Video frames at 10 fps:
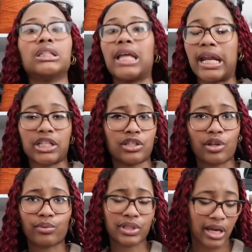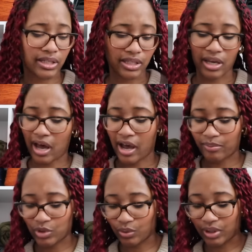that is so sexy.
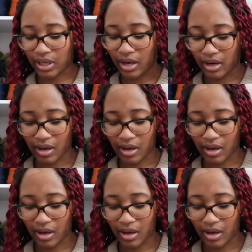I'm doing that.